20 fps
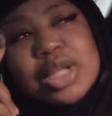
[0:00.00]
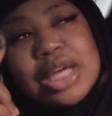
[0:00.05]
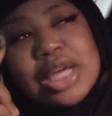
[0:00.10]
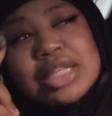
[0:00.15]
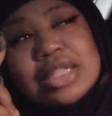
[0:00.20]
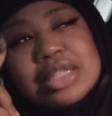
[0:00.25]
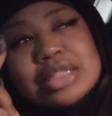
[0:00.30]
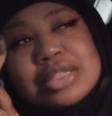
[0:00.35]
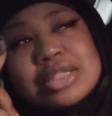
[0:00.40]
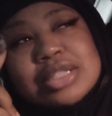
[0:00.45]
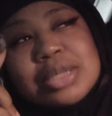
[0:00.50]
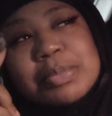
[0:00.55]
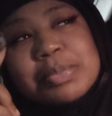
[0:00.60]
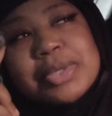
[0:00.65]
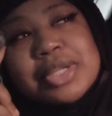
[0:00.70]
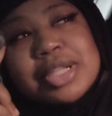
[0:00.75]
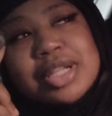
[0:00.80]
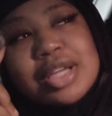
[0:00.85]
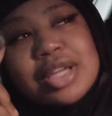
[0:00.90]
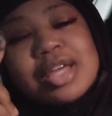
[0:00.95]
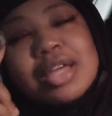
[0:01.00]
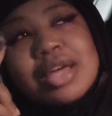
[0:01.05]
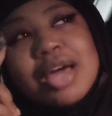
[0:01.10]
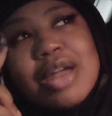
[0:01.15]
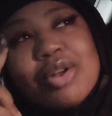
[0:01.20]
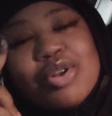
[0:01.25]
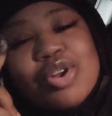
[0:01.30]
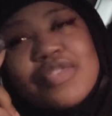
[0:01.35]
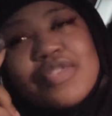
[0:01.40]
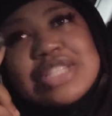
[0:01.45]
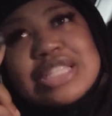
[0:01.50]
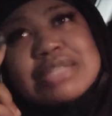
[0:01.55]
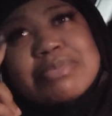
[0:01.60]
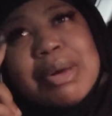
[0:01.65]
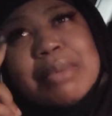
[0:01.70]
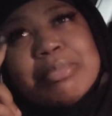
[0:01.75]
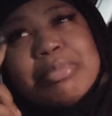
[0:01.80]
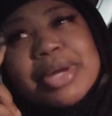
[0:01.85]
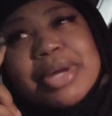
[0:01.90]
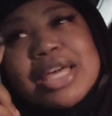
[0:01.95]
Like, typically, I don't know if it's because
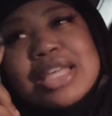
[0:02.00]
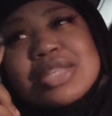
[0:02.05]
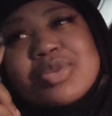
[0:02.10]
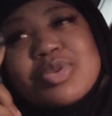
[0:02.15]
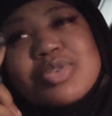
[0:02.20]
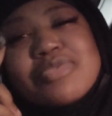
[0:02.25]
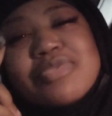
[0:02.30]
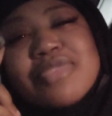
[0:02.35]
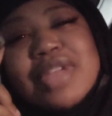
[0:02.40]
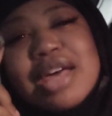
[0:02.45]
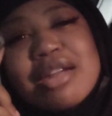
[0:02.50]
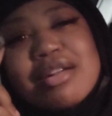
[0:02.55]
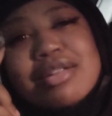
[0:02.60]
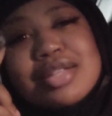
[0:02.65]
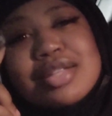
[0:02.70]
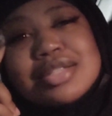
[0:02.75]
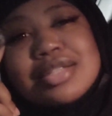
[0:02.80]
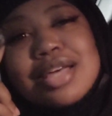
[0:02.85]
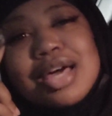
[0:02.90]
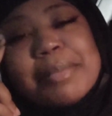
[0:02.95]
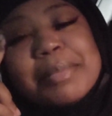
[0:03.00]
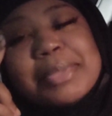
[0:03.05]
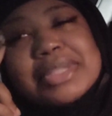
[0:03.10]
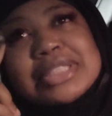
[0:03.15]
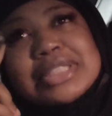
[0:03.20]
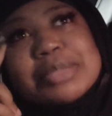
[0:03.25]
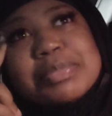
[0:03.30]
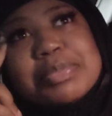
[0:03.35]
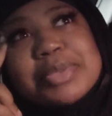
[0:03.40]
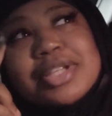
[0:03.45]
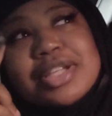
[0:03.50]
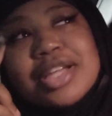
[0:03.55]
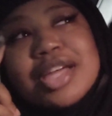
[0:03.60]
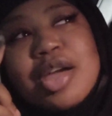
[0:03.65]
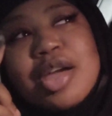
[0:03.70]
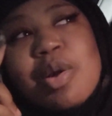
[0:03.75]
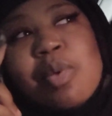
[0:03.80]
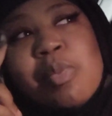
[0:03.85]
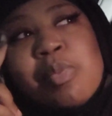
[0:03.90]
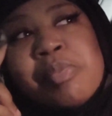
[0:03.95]
my braids was flatter this time, but
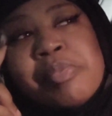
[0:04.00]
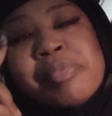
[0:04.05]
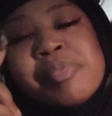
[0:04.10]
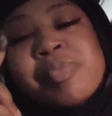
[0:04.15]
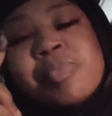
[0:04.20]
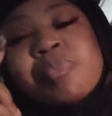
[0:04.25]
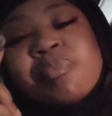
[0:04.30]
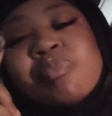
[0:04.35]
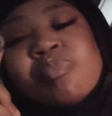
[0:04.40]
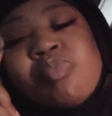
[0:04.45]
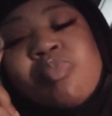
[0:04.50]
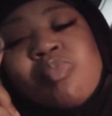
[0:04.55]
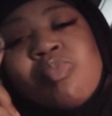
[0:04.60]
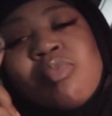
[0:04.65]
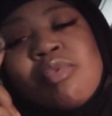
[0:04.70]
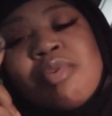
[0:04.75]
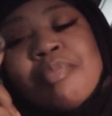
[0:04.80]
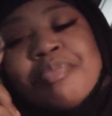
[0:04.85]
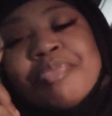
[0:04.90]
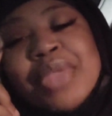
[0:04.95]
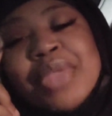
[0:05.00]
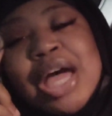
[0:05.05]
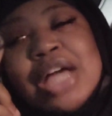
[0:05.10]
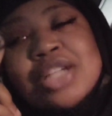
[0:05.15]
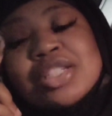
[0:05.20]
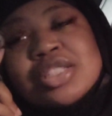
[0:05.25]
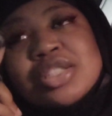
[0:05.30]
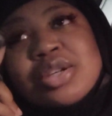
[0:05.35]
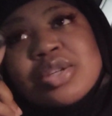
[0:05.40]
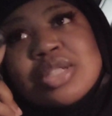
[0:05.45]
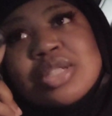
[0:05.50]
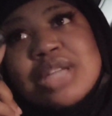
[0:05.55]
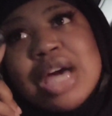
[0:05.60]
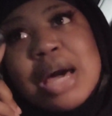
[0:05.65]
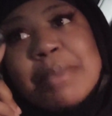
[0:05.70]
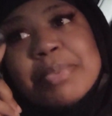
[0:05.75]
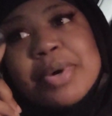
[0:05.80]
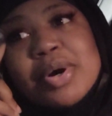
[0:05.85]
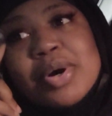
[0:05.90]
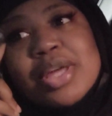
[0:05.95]
typically, I just saw the
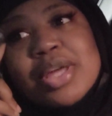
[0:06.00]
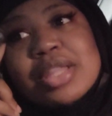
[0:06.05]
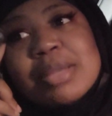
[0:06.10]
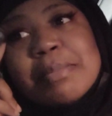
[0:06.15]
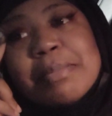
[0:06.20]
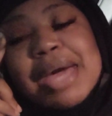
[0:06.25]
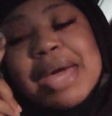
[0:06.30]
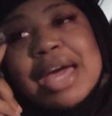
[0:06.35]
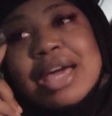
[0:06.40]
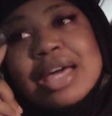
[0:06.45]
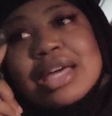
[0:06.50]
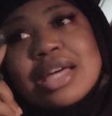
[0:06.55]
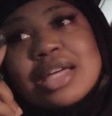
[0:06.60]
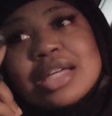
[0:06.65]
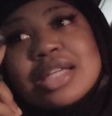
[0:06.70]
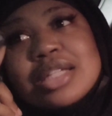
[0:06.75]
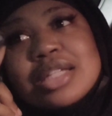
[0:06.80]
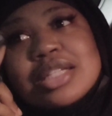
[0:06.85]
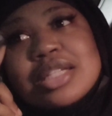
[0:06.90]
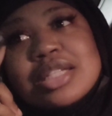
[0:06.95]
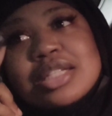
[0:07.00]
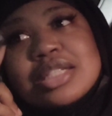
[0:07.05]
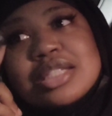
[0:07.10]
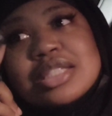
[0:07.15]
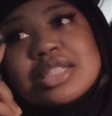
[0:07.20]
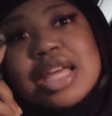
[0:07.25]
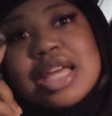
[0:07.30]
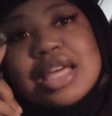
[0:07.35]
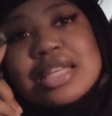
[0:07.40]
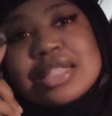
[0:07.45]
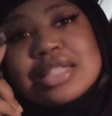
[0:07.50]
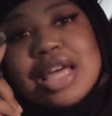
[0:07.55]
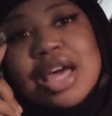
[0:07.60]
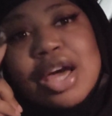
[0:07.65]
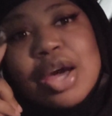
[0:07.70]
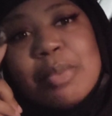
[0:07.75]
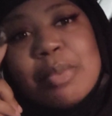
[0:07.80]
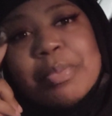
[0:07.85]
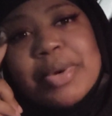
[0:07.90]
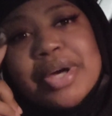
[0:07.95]
top on and the back stays
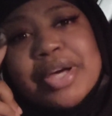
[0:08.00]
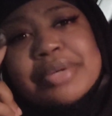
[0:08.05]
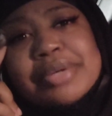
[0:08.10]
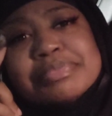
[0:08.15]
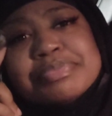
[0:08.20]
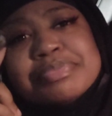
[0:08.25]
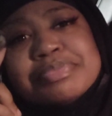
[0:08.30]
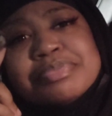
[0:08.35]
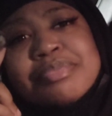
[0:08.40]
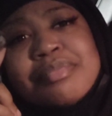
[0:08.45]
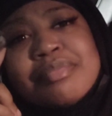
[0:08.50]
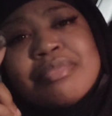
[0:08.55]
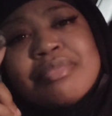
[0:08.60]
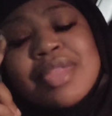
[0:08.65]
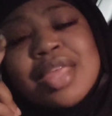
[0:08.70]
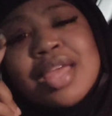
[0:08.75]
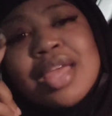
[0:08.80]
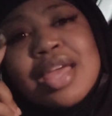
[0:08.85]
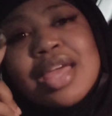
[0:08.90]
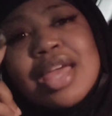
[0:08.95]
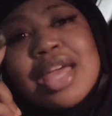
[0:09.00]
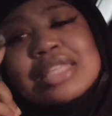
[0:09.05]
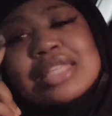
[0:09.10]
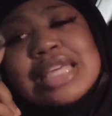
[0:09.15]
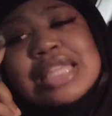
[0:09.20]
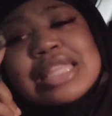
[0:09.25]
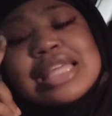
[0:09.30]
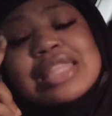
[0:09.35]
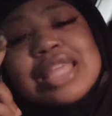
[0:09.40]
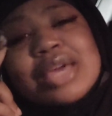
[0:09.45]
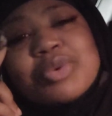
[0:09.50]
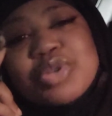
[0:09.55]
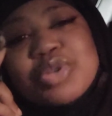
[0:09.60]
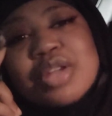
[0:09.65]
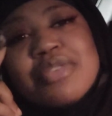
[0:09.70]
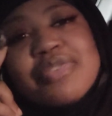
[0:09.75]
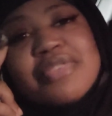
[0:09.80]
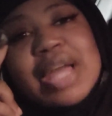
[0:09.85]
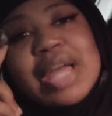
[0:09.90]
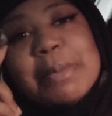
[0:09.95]
down, but it's like that thing's
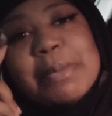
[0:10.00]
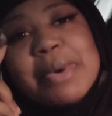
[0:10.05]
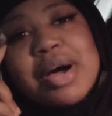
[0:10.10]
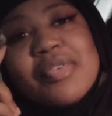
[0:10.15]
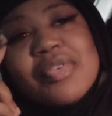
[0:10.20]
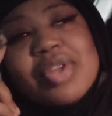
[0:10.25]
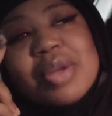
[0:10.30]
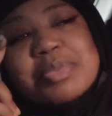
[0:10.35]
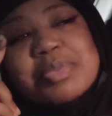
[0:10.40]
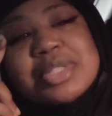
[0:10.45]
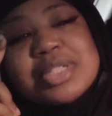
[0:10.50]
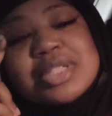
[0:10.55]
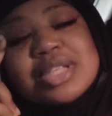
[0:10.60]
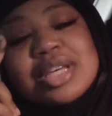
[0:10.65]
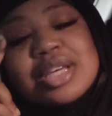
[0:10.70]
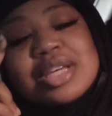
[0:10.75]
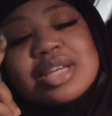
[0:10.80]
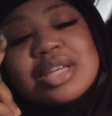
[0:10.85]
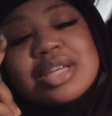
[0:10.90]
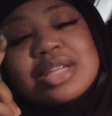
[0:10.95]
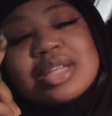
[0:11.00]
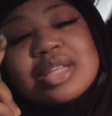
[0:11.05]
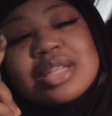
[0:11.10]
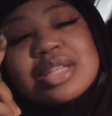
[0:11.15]
trying to flop off, and I'm just like,